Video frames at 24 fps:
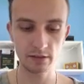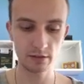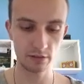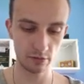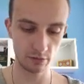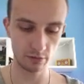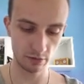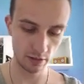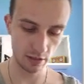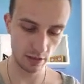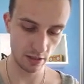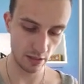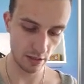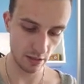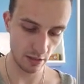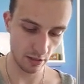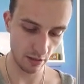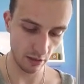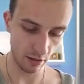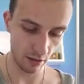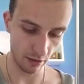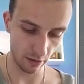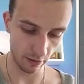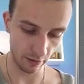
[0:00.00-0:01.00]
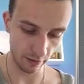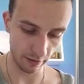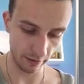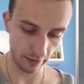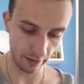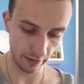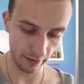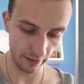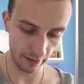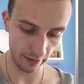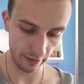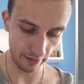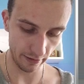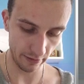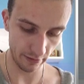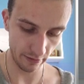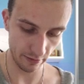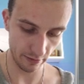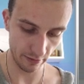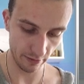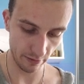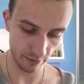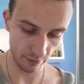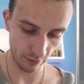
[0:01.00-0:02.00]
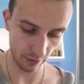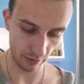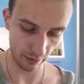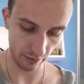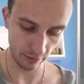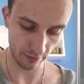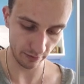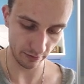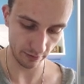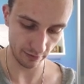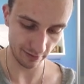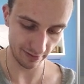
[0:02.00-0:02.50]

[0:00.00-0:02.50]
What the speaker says: So K, well,